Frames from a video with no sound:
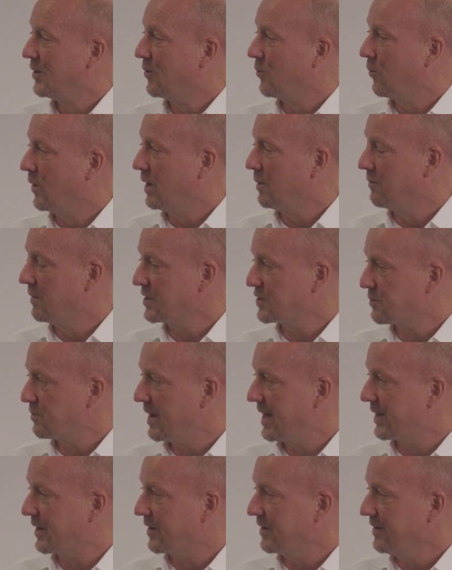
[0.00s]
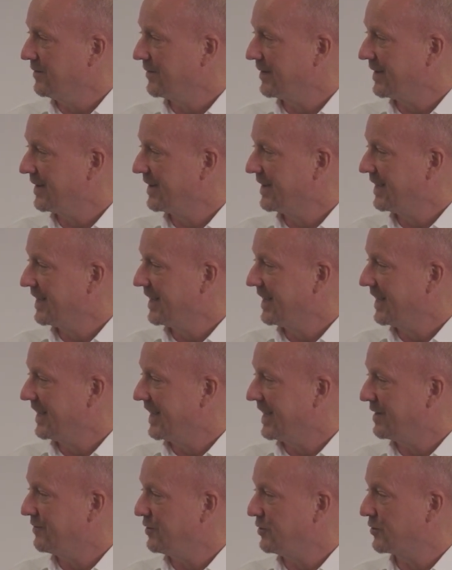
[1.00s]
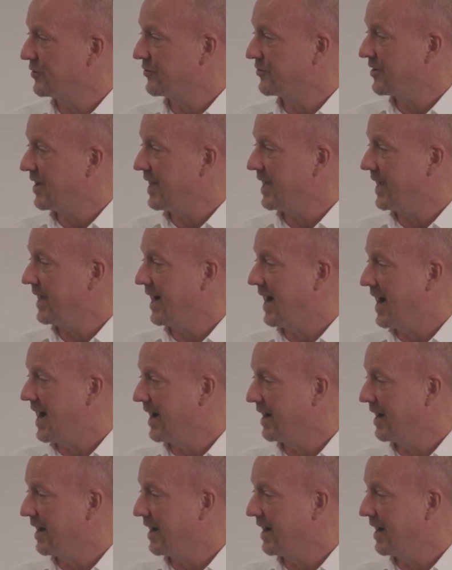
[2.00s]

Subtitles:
Well, much better if you can say,